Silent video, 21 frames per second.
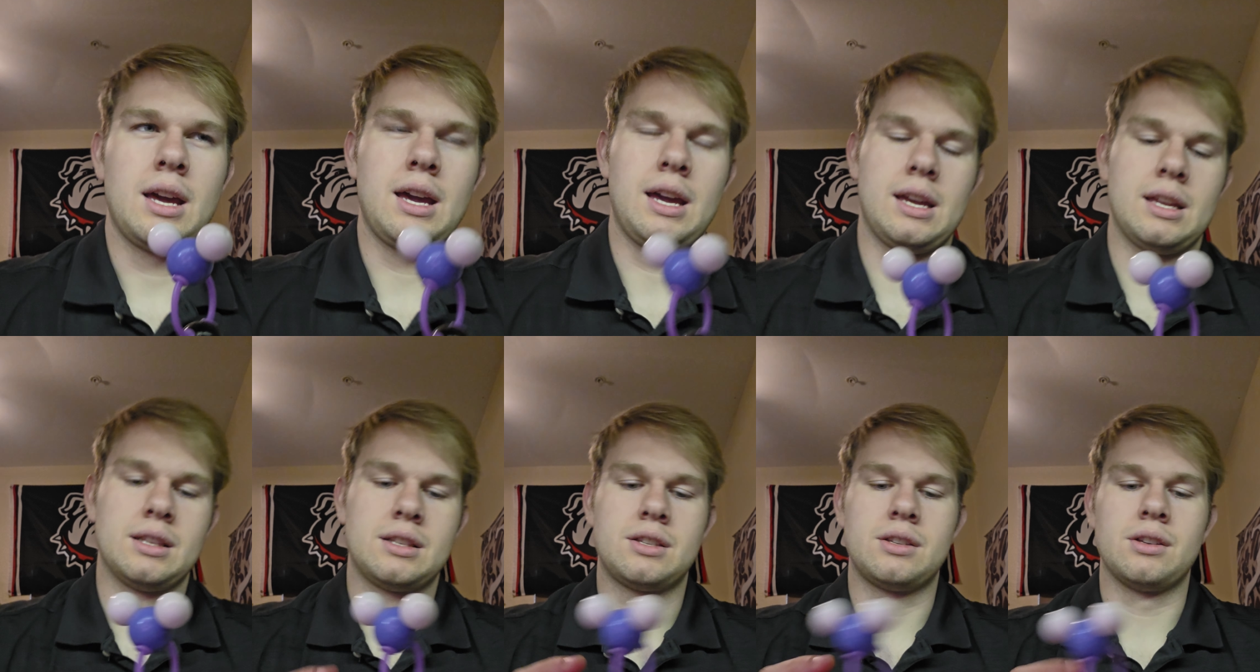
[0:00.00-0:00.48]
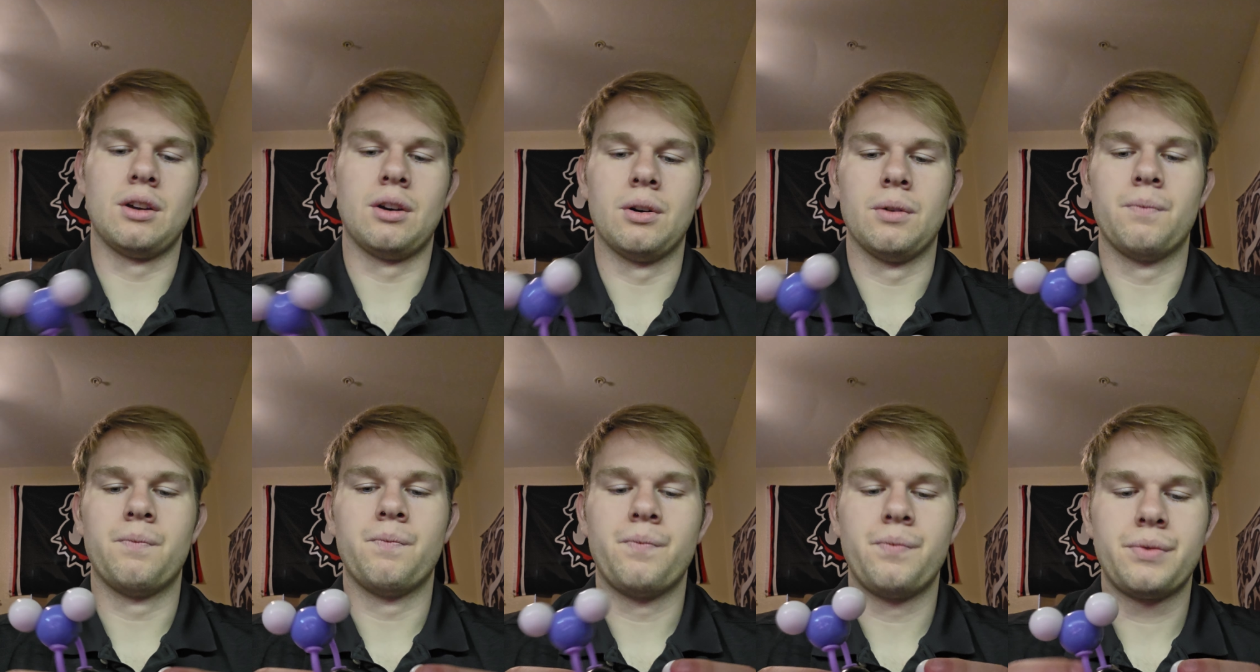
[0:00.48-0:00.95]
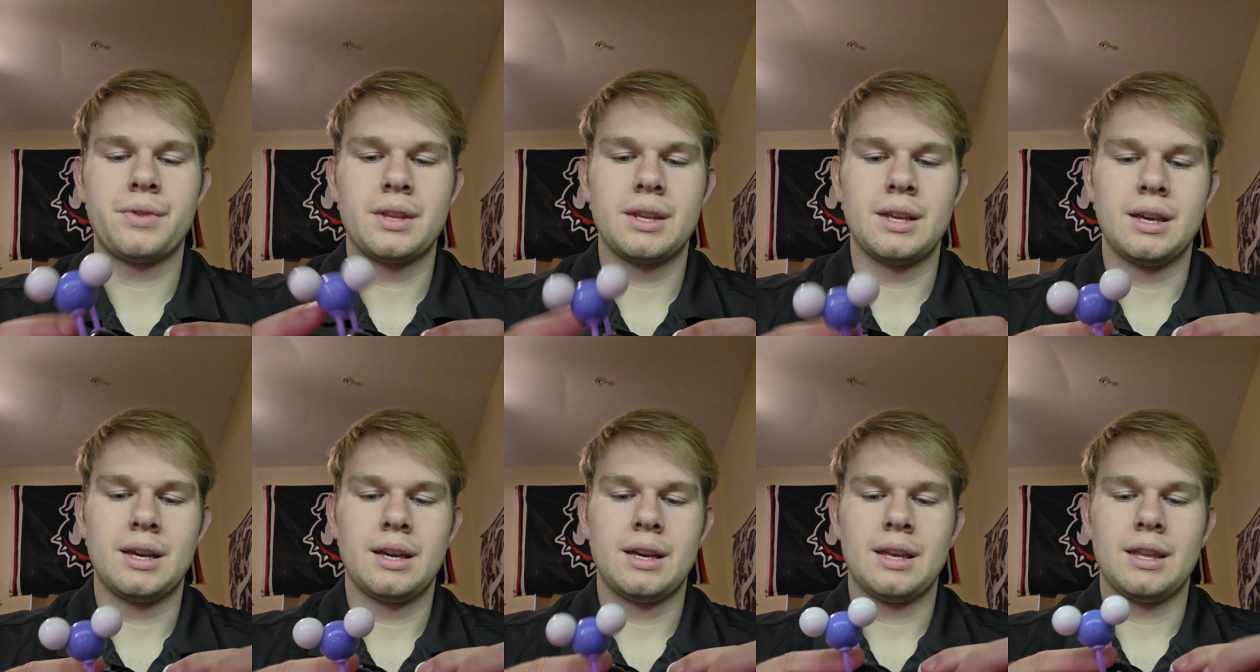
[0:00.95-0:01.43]
And so
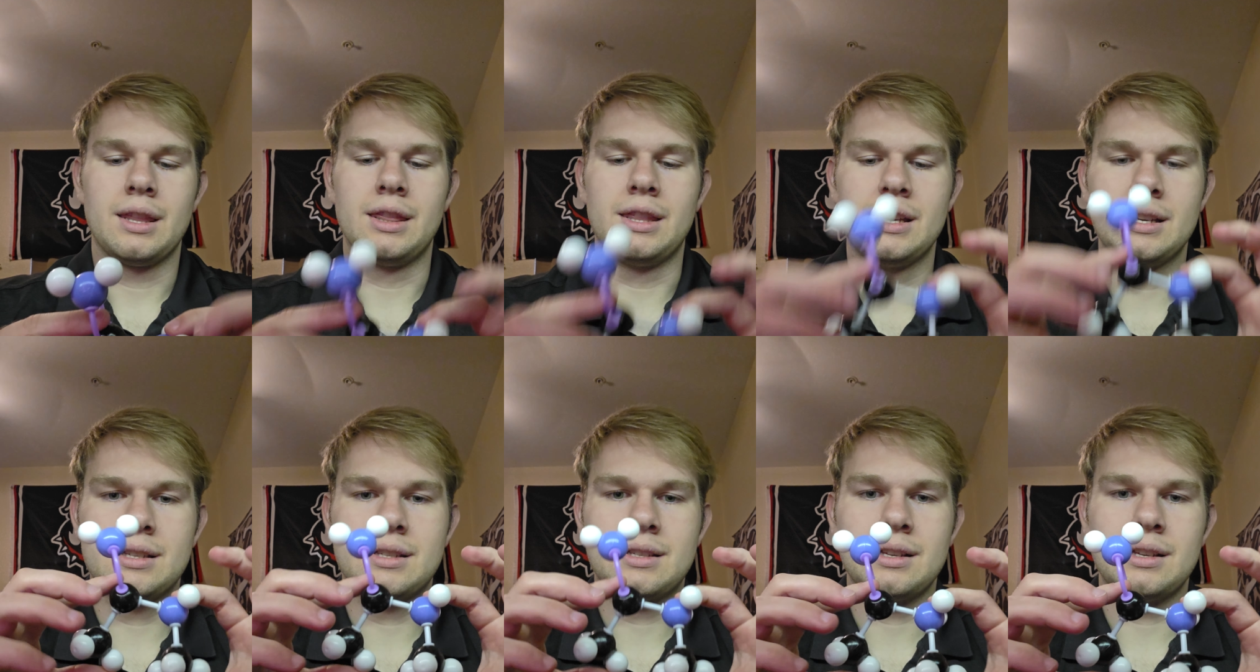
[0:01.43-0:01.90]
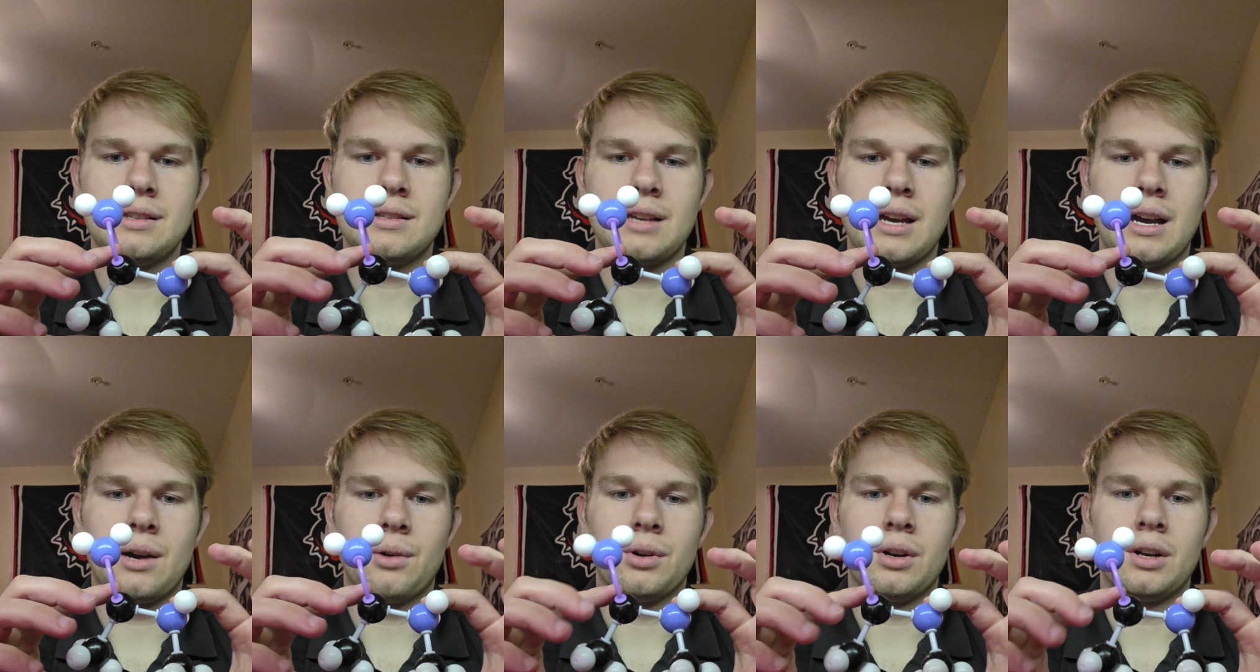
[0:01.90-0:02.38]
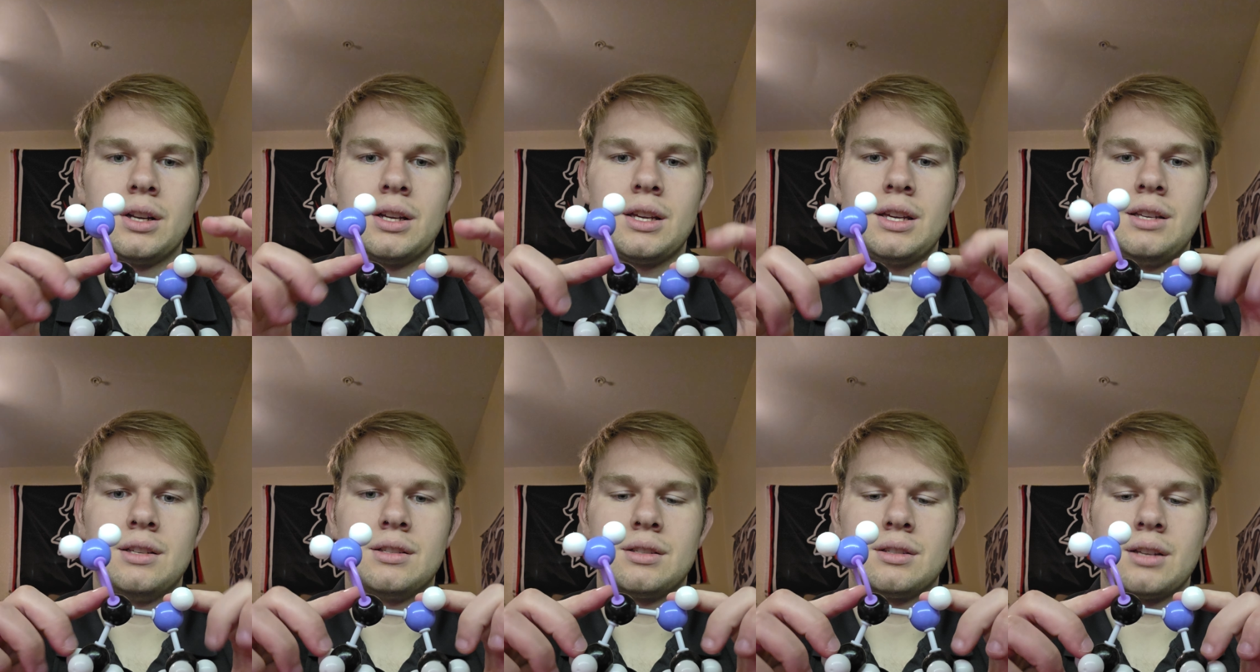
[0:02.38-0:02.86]
this is our
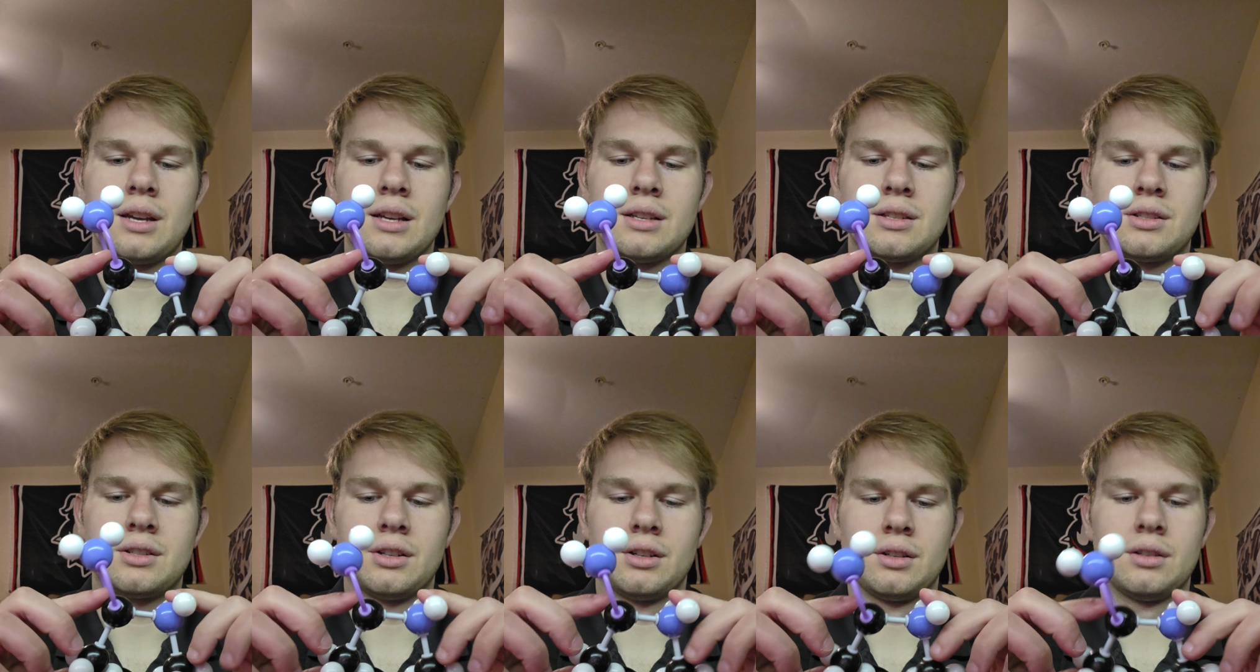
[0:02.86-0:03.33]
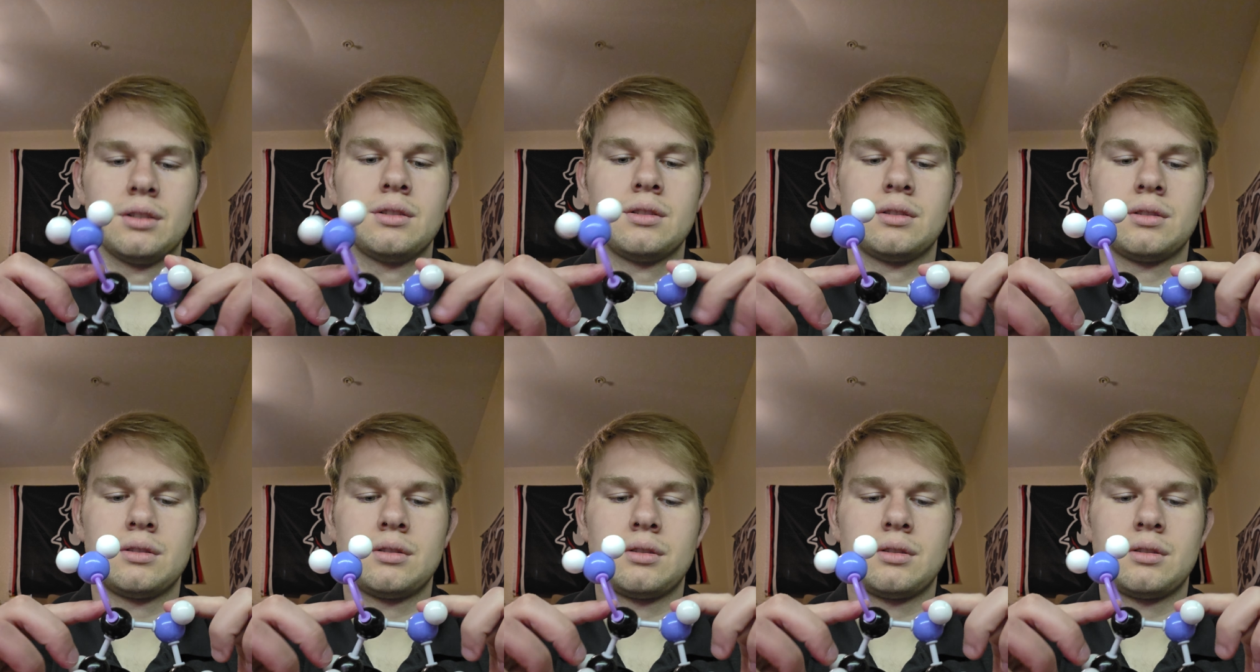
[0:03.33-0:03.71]
ester.